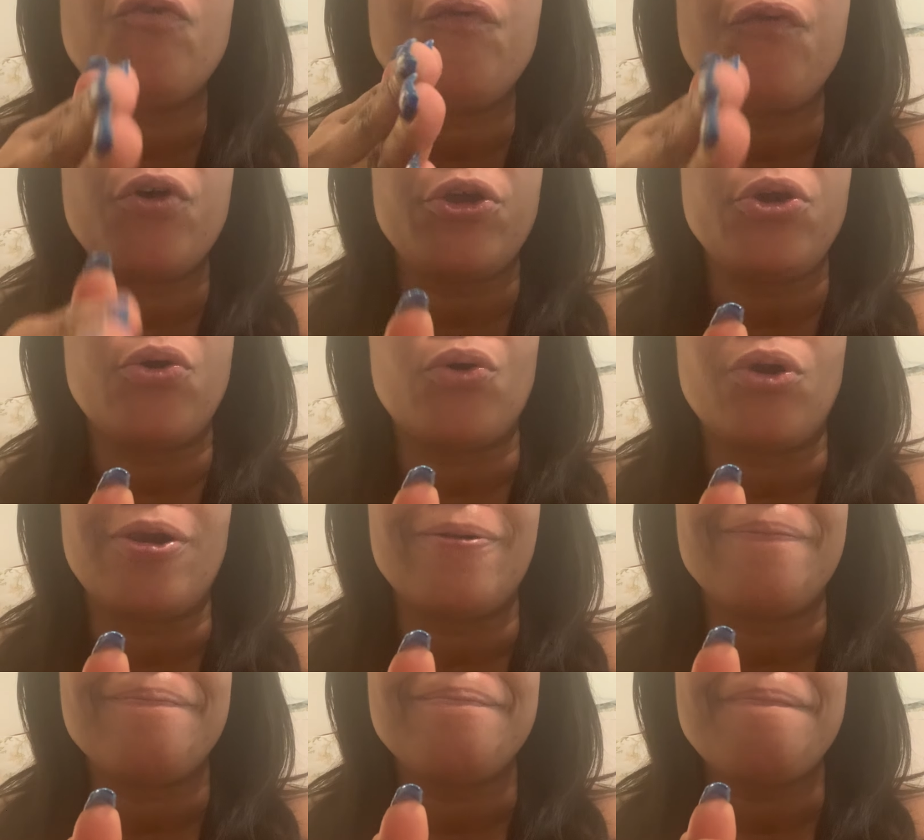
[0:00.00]
for y'all.
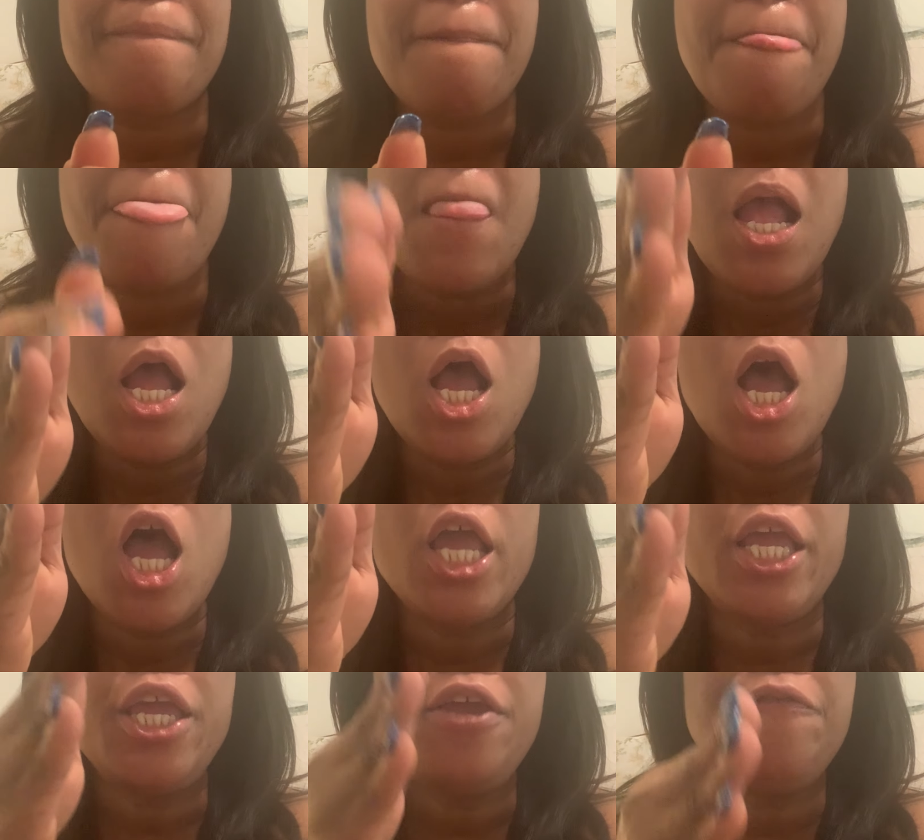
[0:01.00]

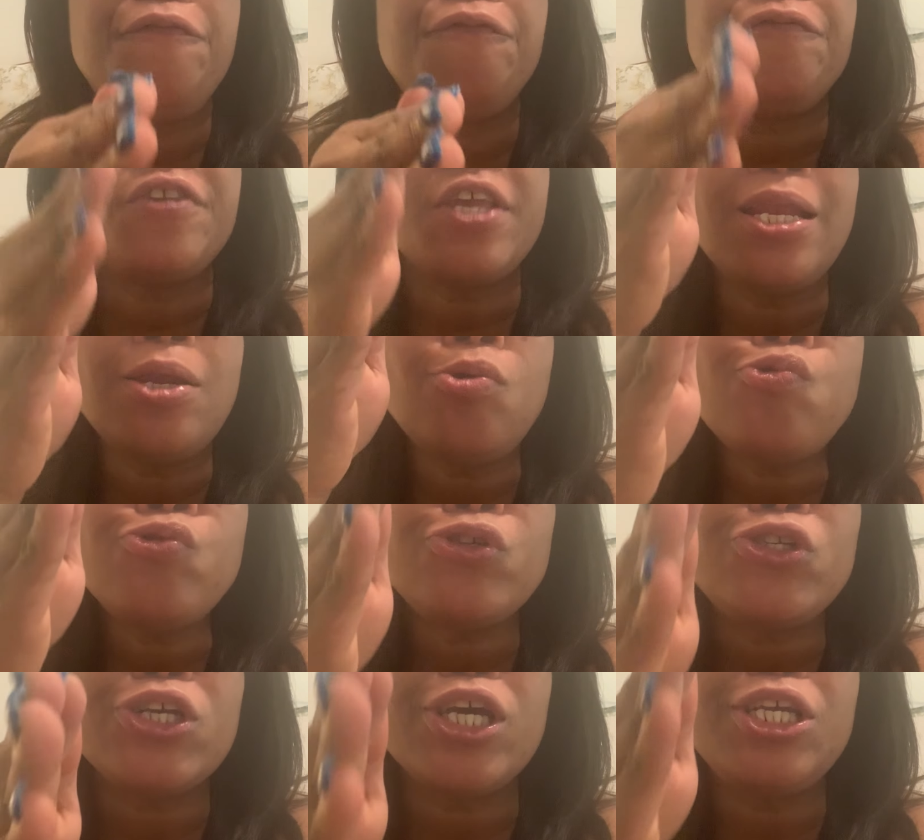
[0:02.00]
If St.
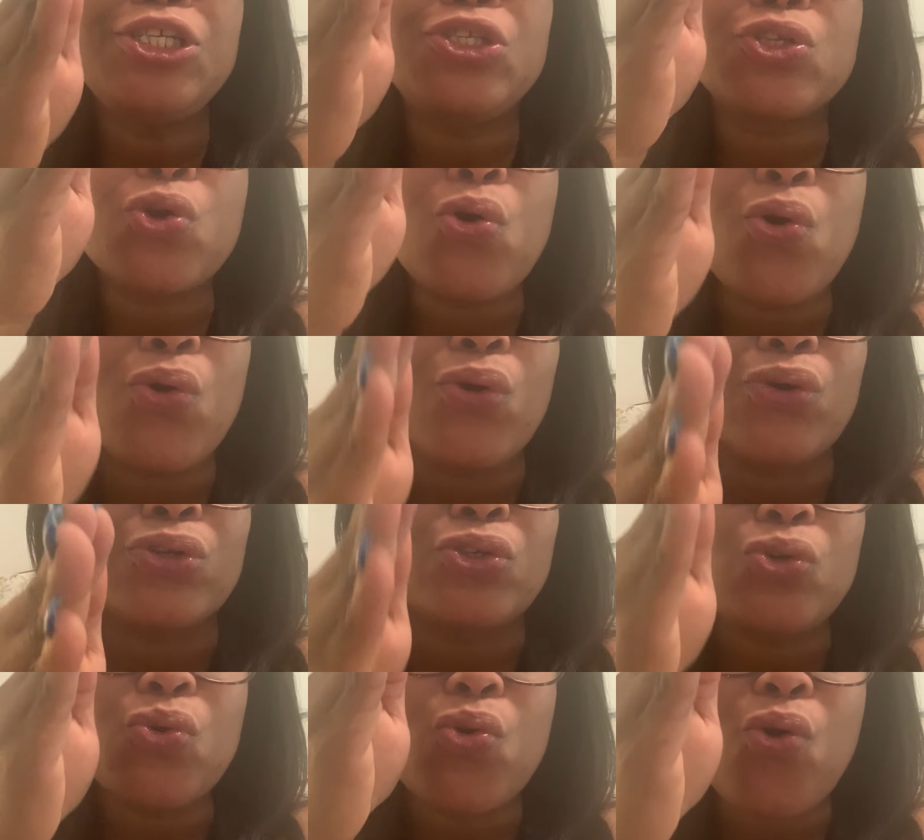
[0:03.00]
Lucia is cold,
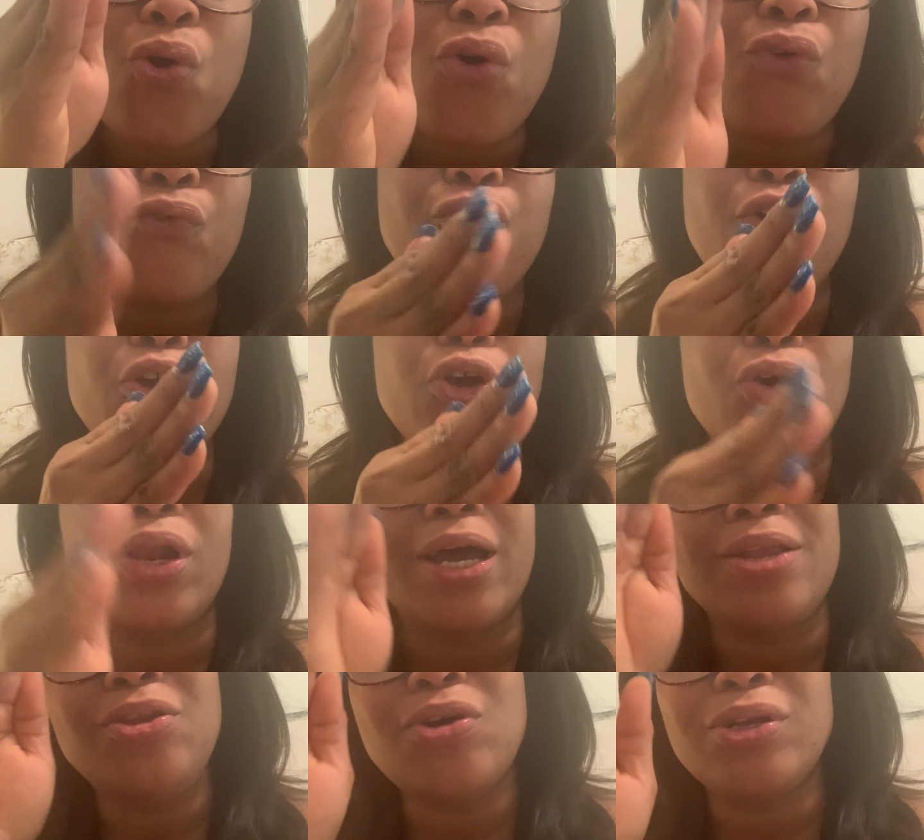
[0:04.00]
too cold for y'all,
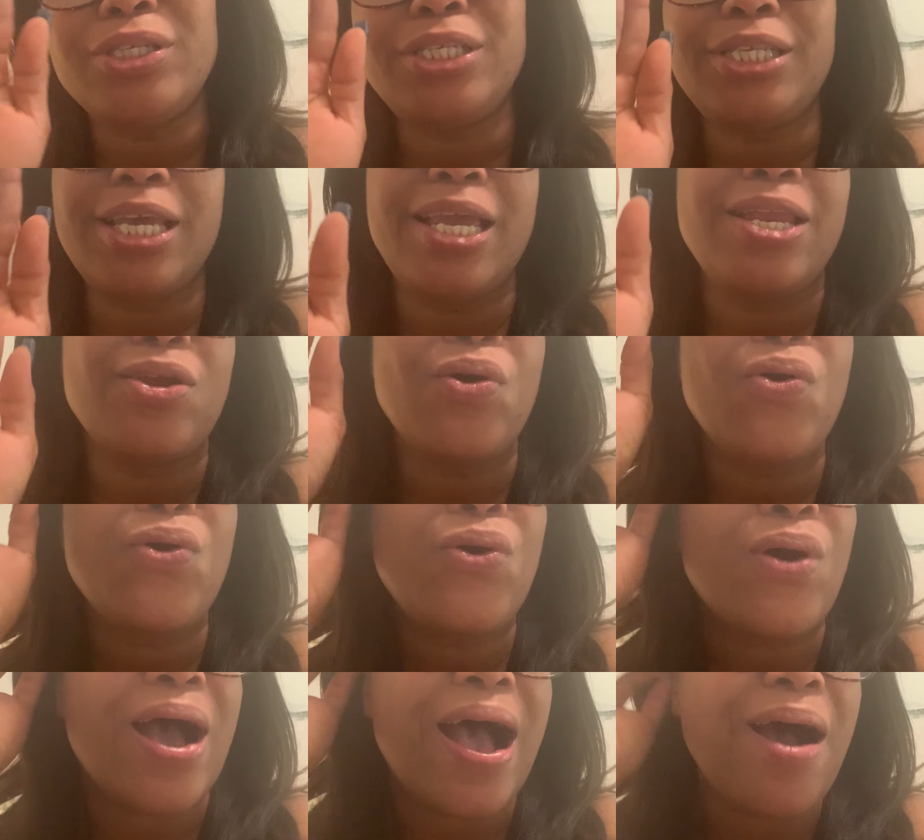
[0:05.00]
and y'all saying,
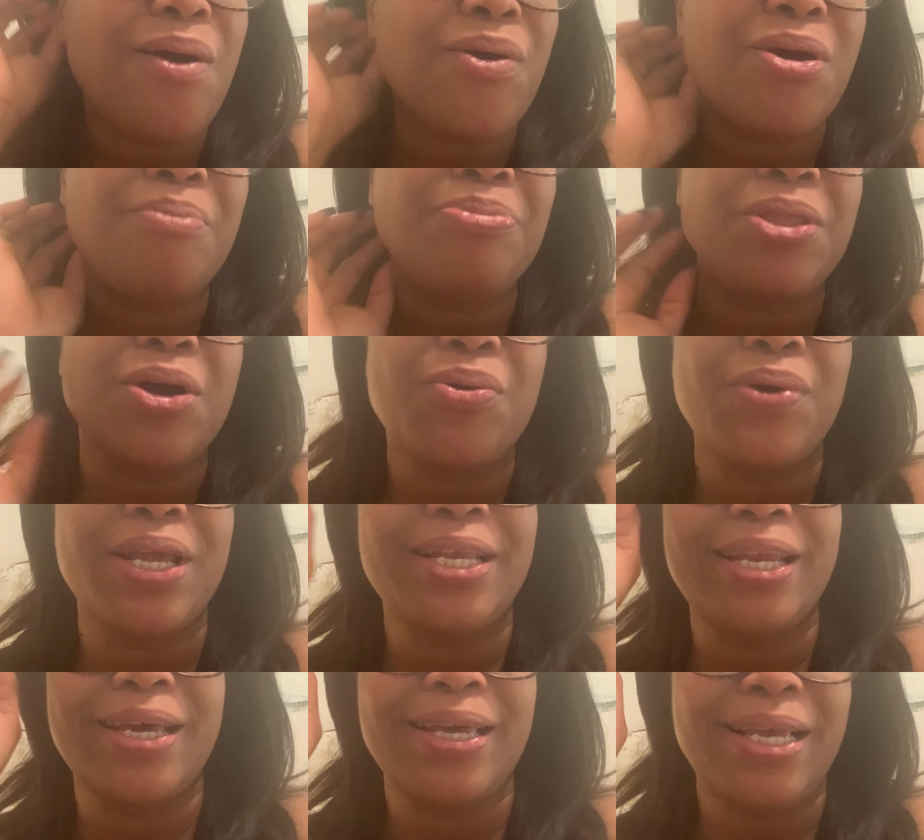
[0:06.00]
oh, how come the
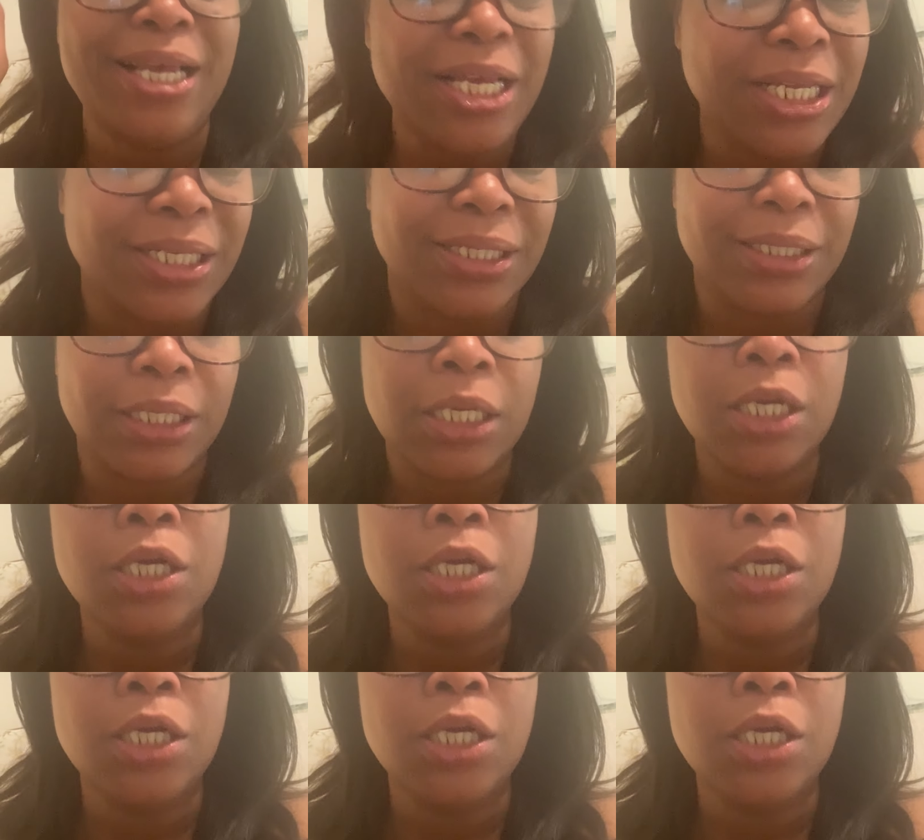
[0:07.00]
weather is